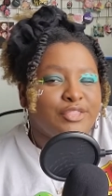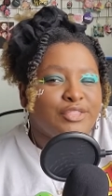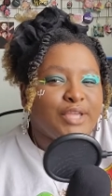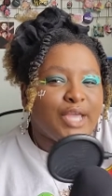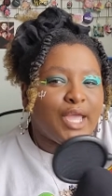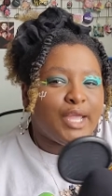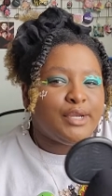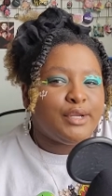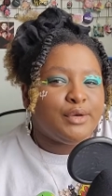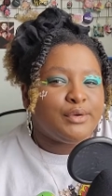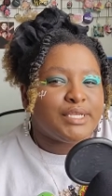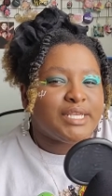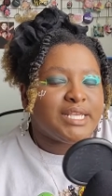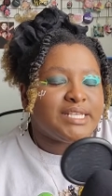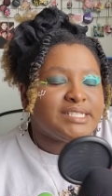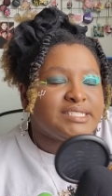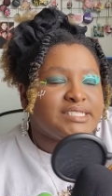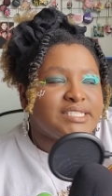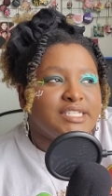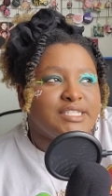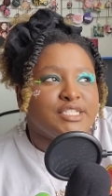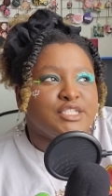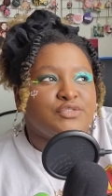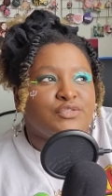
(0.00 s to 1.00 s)
thing I
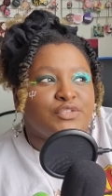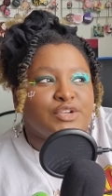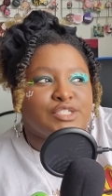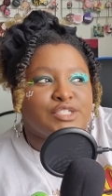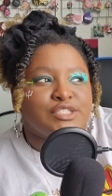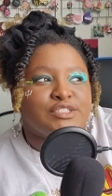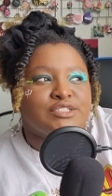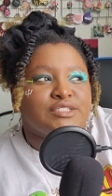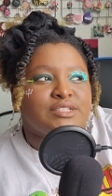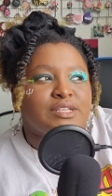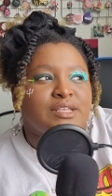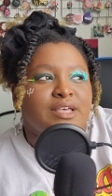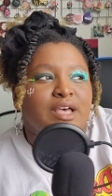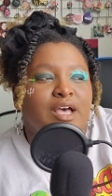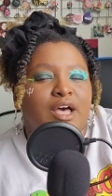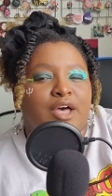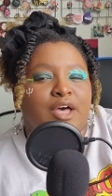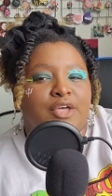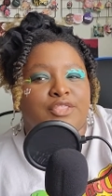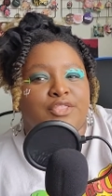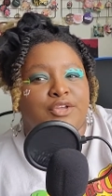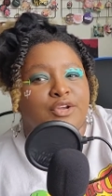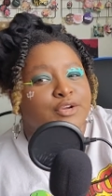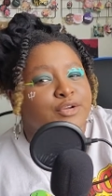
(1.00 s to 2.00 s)
noticed in this first
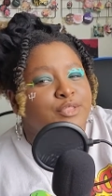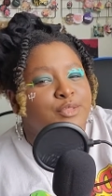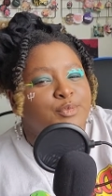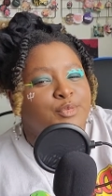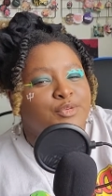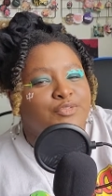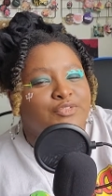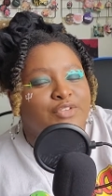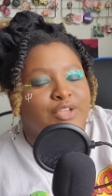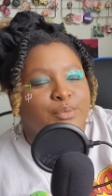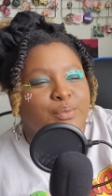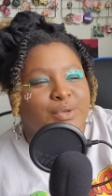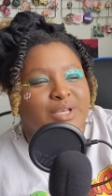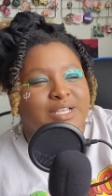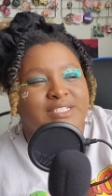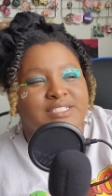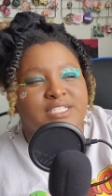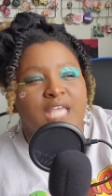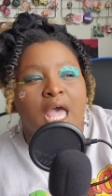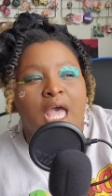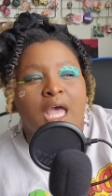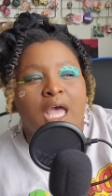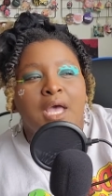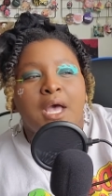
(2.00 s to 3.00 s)
third of the movie
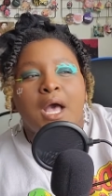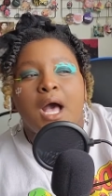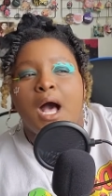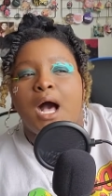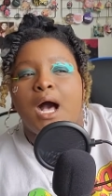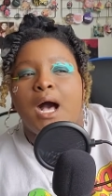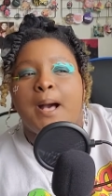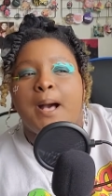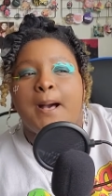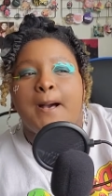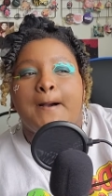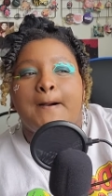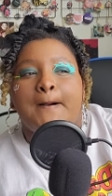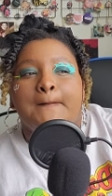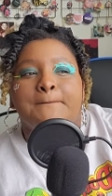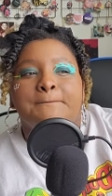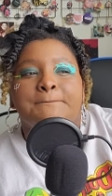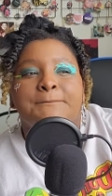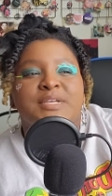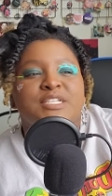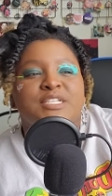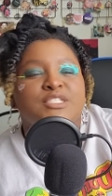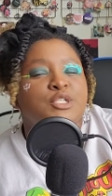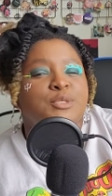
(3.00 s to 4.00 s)
was
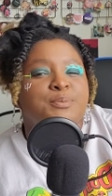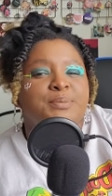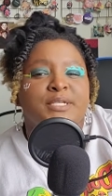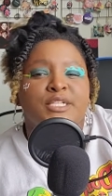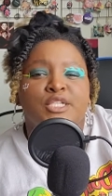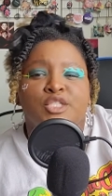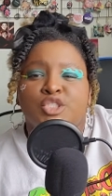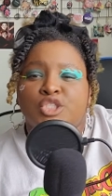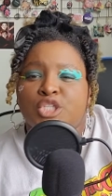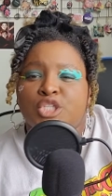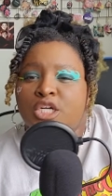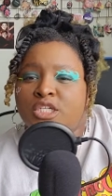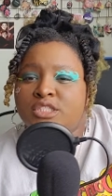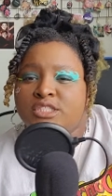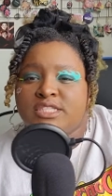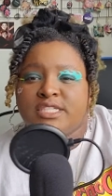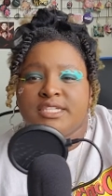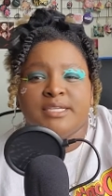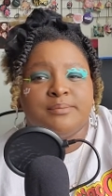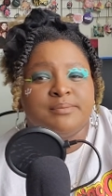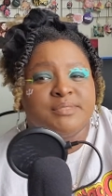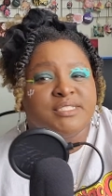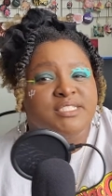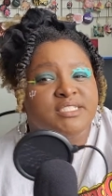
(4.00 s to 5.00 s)
Mr. Peter
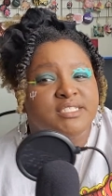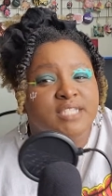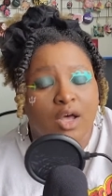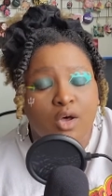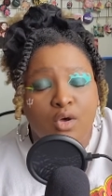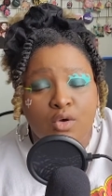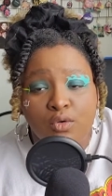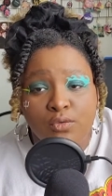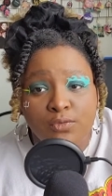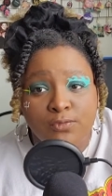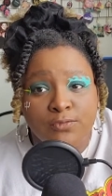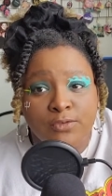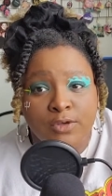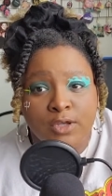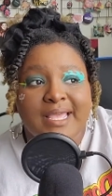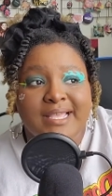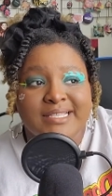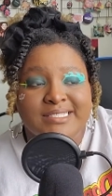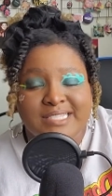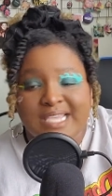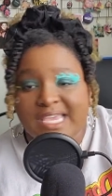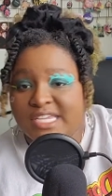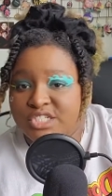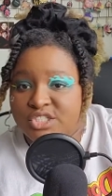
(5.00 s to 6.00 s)
Johnson himself
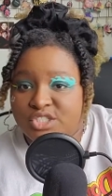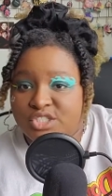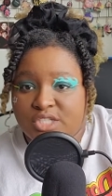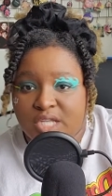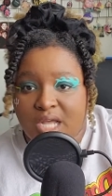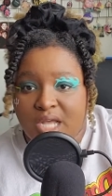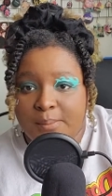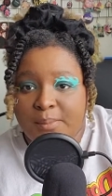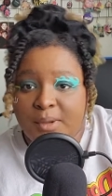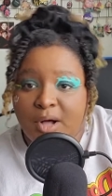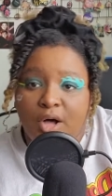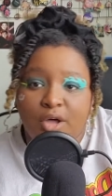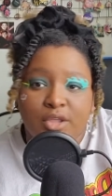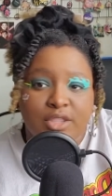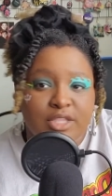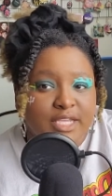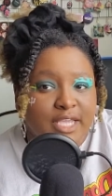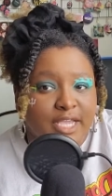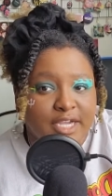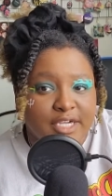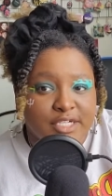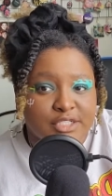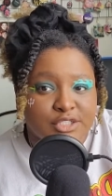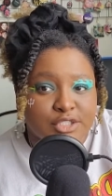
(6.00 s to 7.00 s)
is aged up. All the
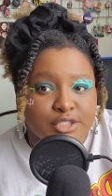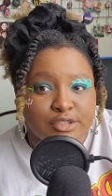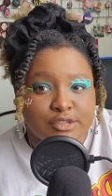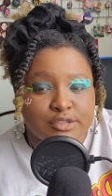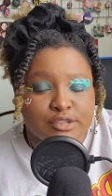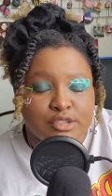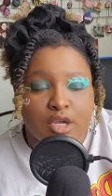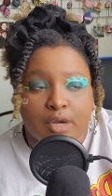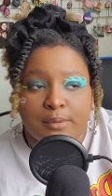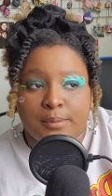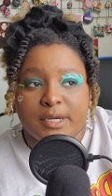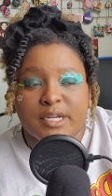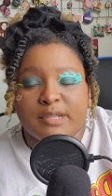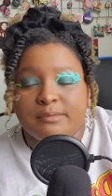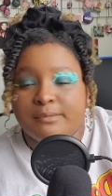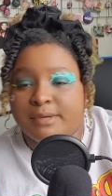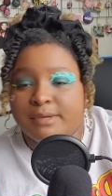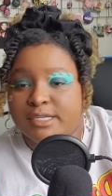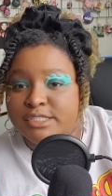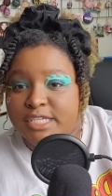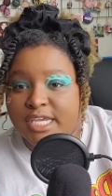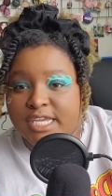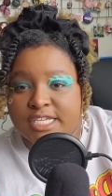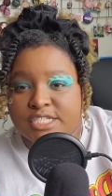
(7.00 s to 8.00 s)
characters are pretty
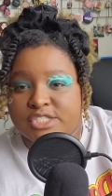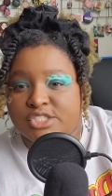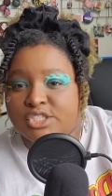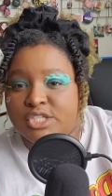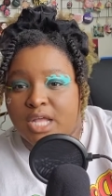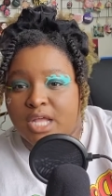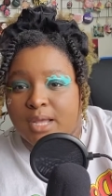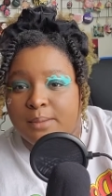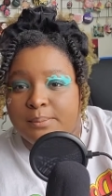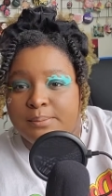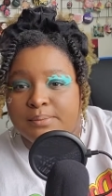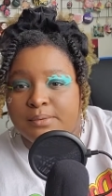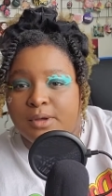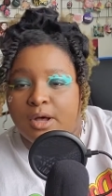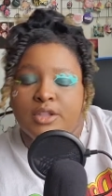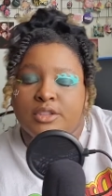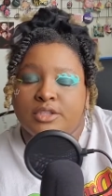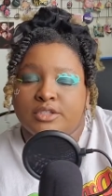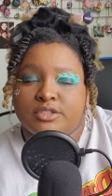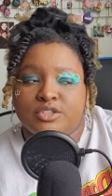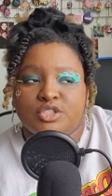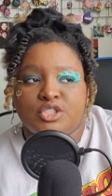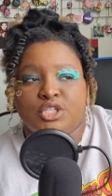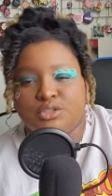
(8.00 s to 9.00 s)
much aged up.
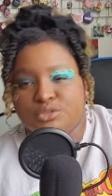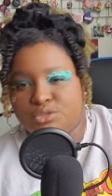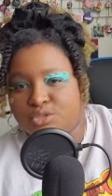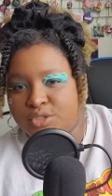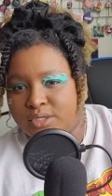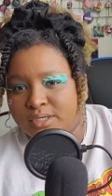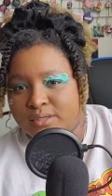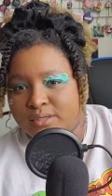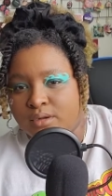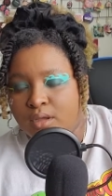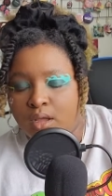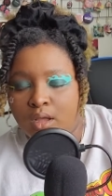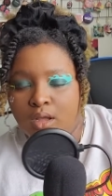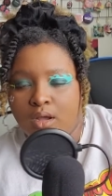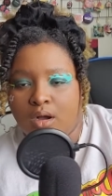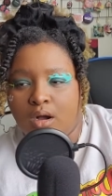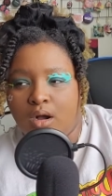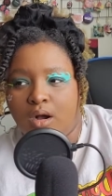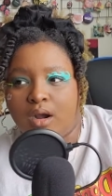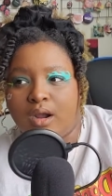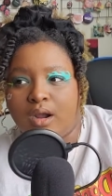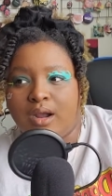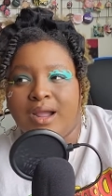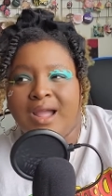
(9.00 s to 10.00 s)
All the children
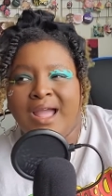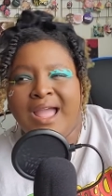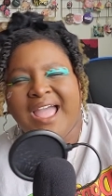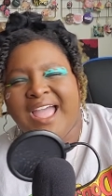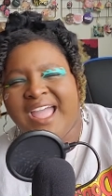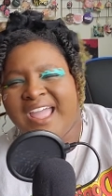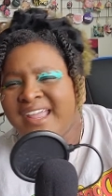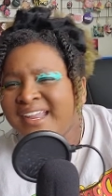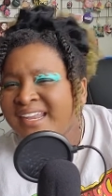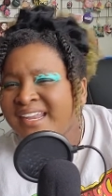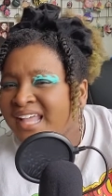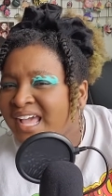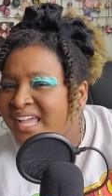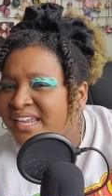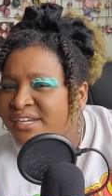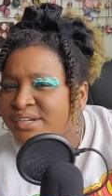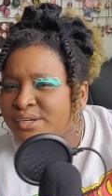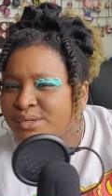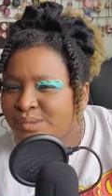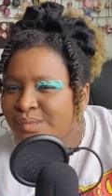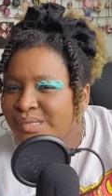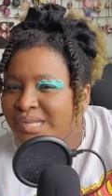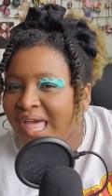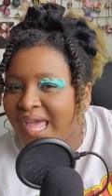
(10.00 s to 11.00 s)
are. And I
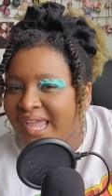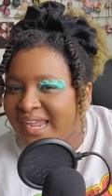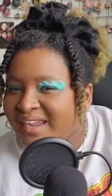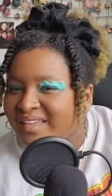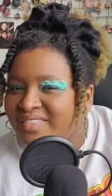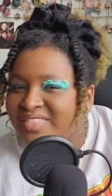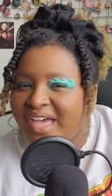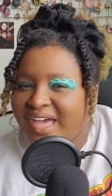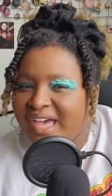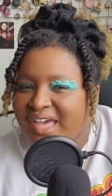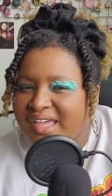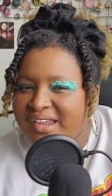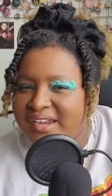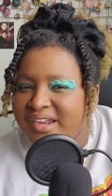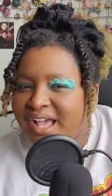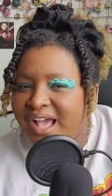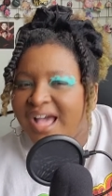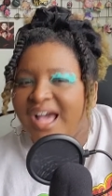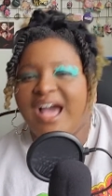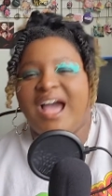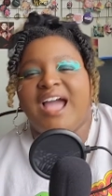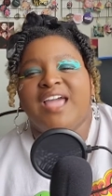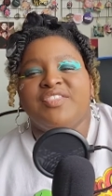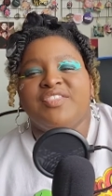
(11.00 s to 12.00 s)
do like that.
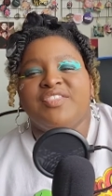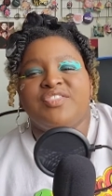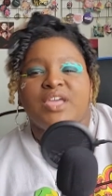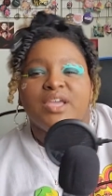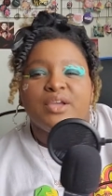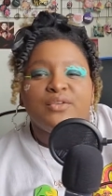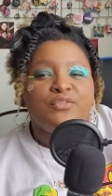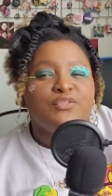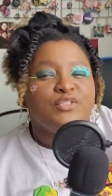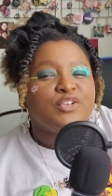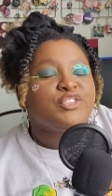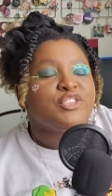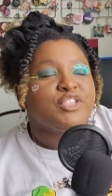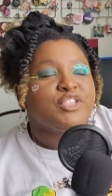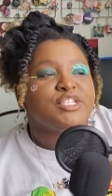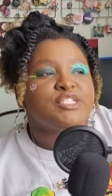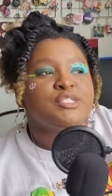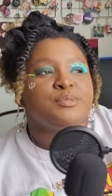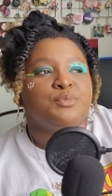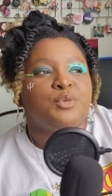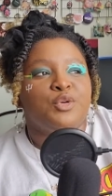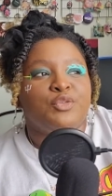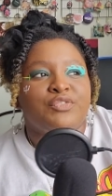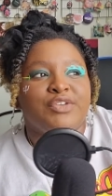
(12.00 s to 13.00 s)
I think for
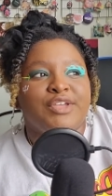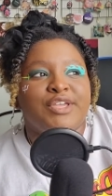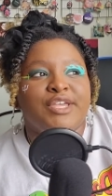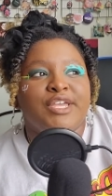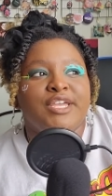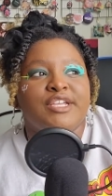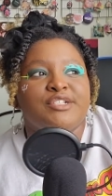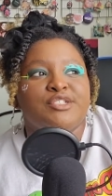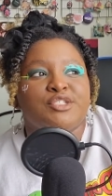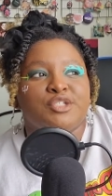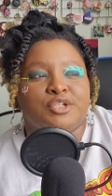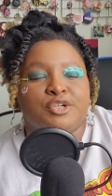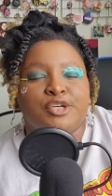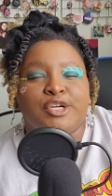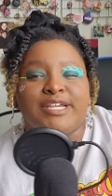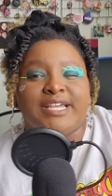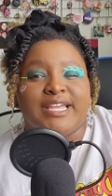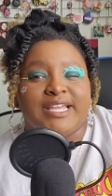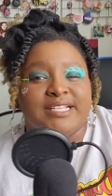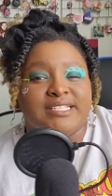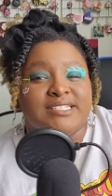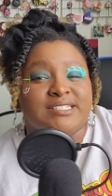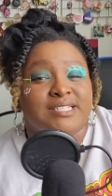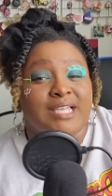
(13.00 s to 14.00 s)
this movie
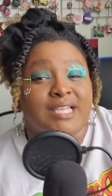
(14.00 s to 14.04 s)
during its